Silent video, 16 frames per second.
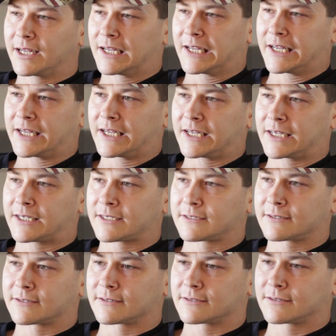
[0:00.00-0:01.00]

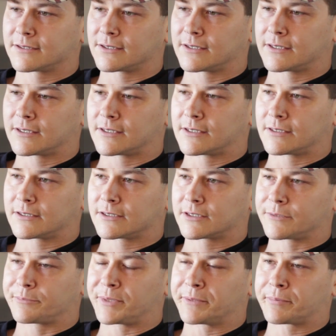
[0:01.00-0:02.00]
and
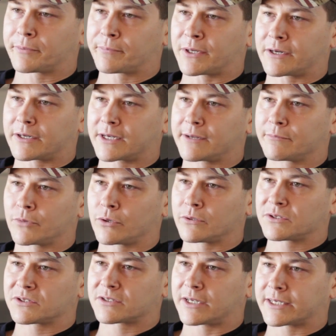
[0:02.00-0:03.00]
to be prepared at
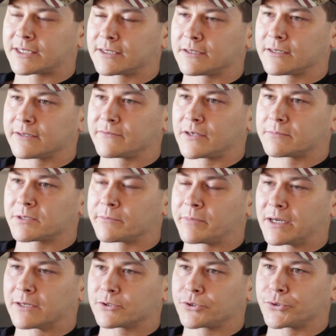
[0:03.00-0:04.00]
most, I could live up to
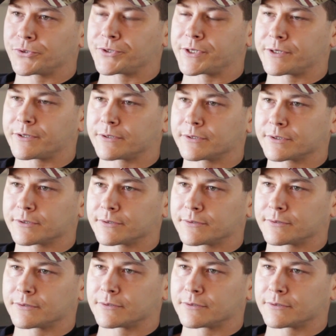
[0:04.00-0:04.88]
about 2 years.